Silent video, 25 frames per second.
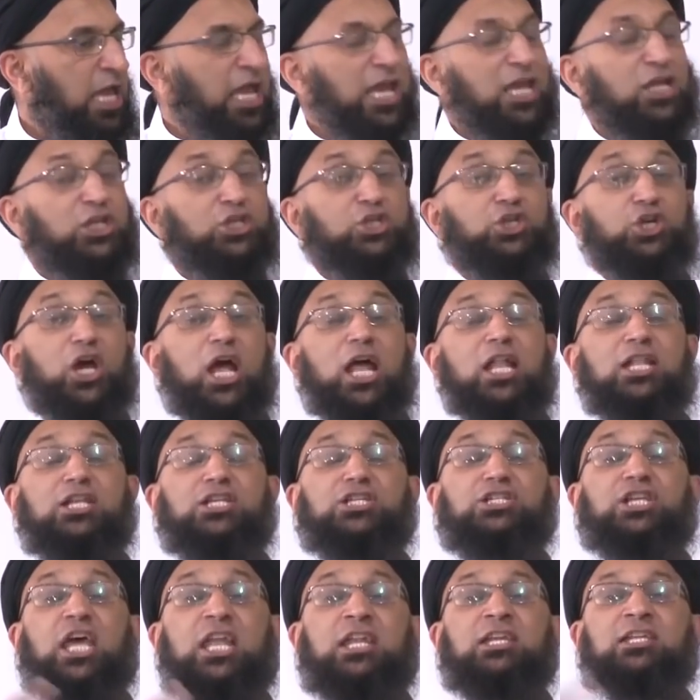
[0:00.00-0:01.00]
He
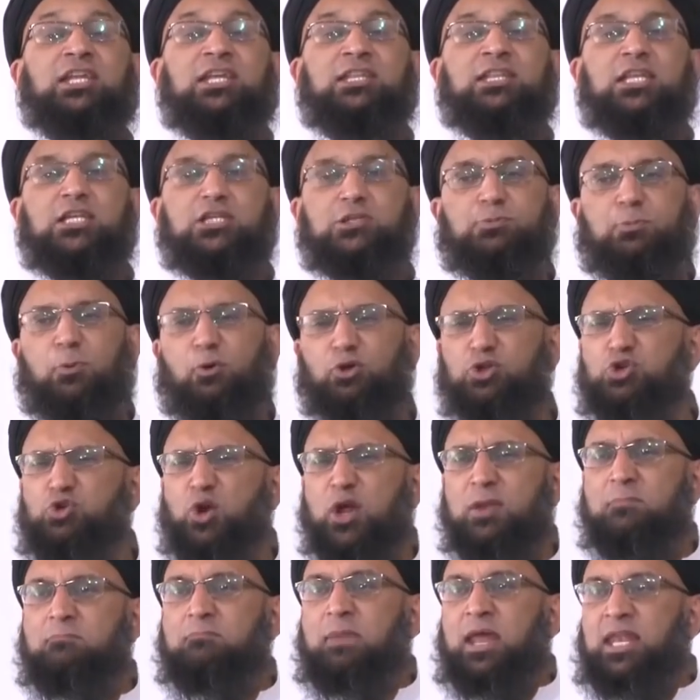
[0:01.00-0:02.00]
transcended the sport.
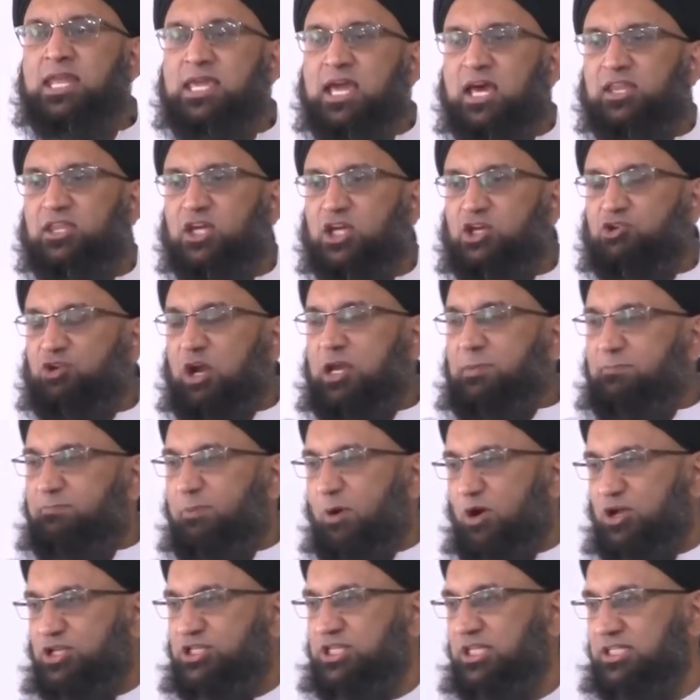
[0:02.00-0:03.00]
You had many other
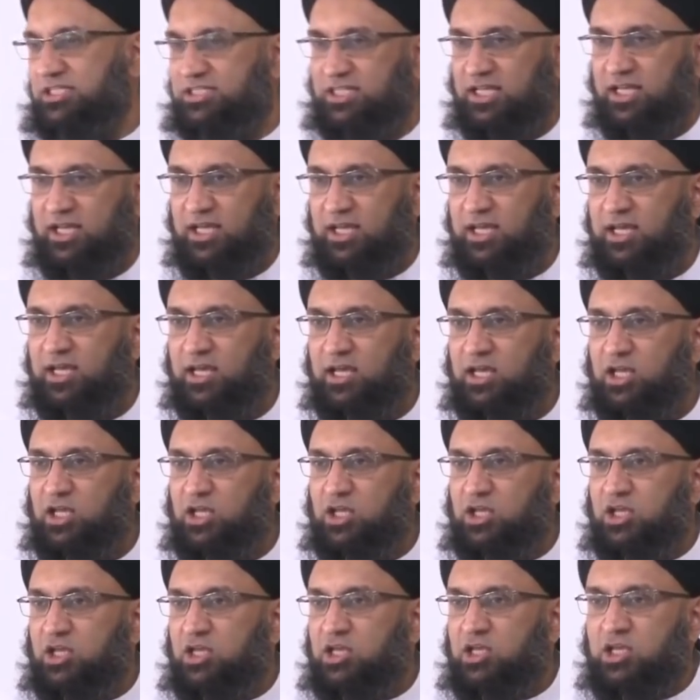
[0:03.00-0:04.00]
great boxers.
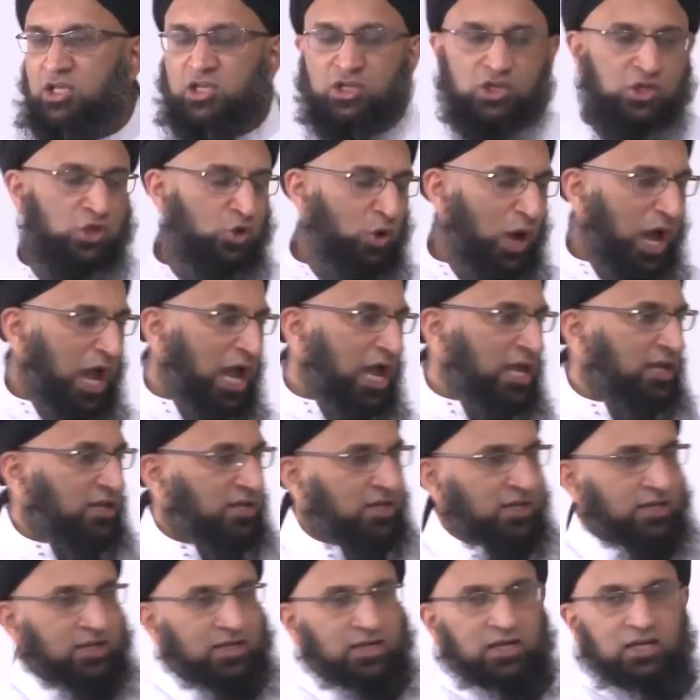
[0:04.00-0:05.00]
You
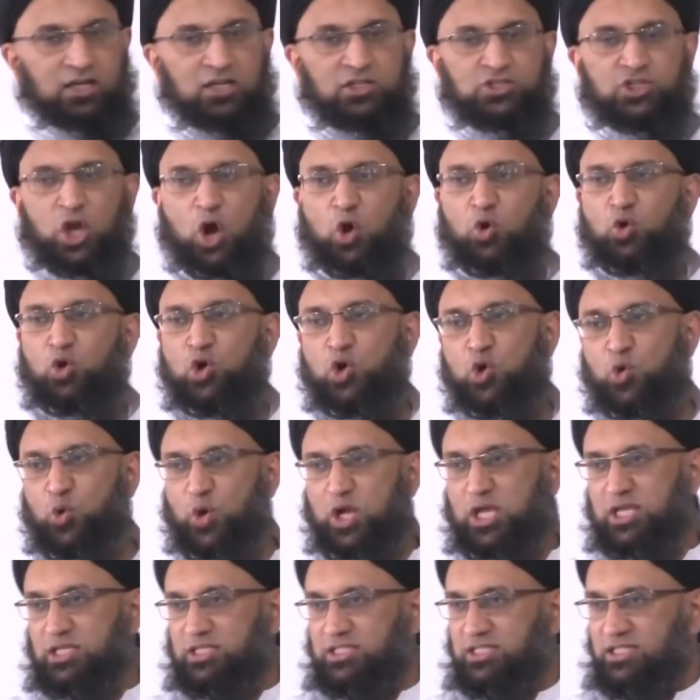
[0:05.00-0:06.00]
had Joe
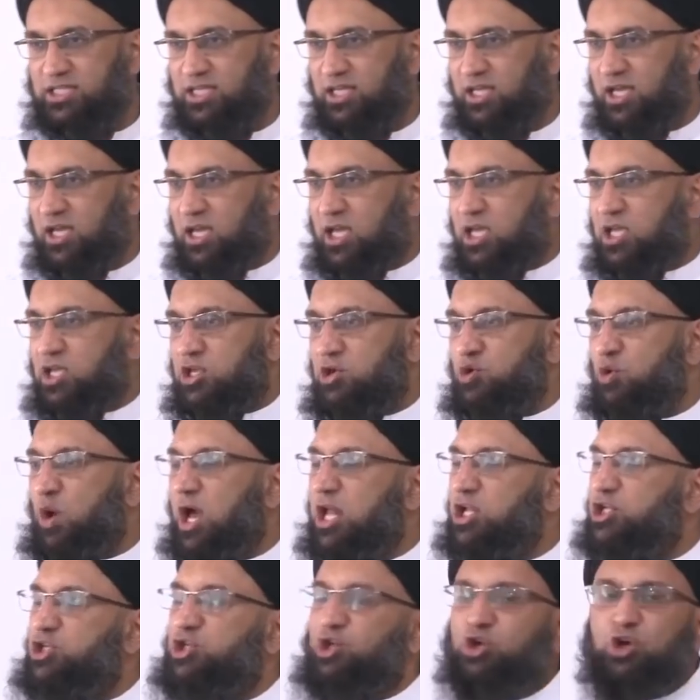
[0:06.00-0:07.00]
Louis. You
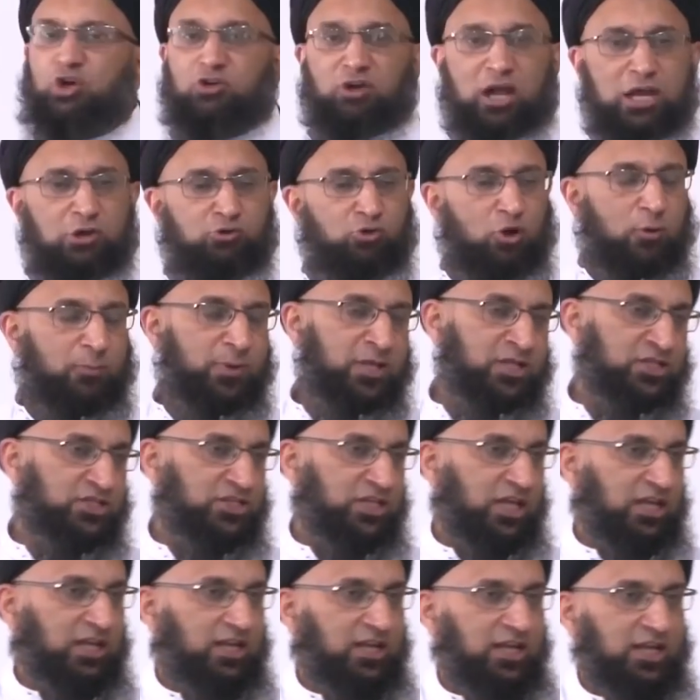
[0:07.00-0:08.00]
had Sugar Ray
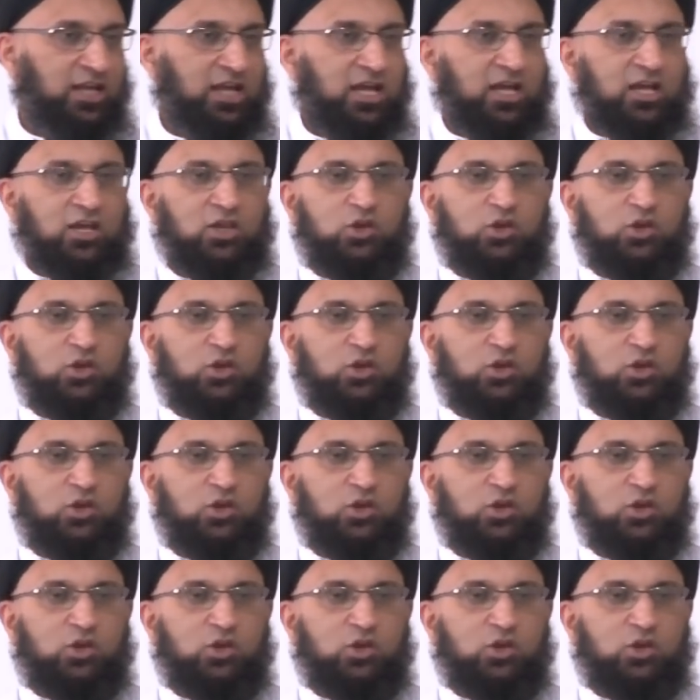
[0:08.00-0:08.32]
Robinson.